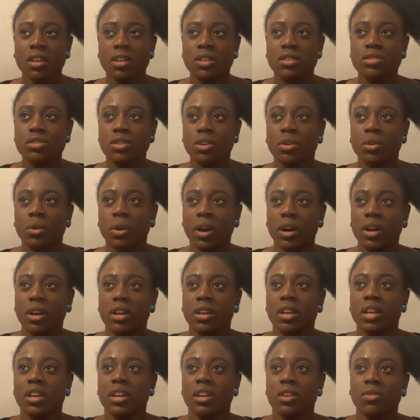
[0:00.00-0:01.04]
so
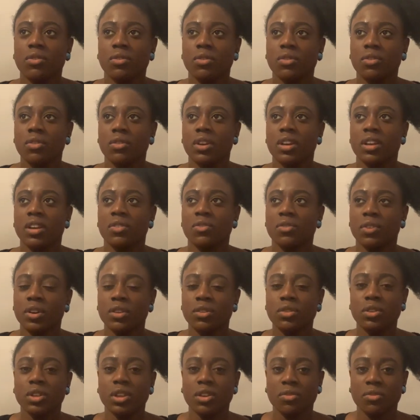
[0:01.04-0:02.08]
if
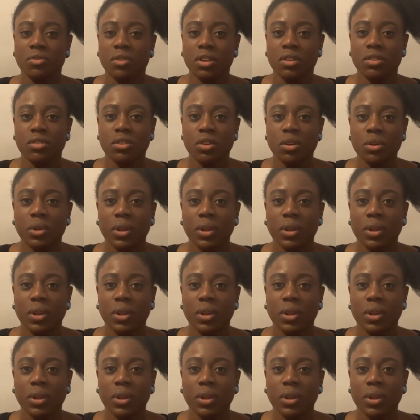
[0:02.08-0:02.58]
I know,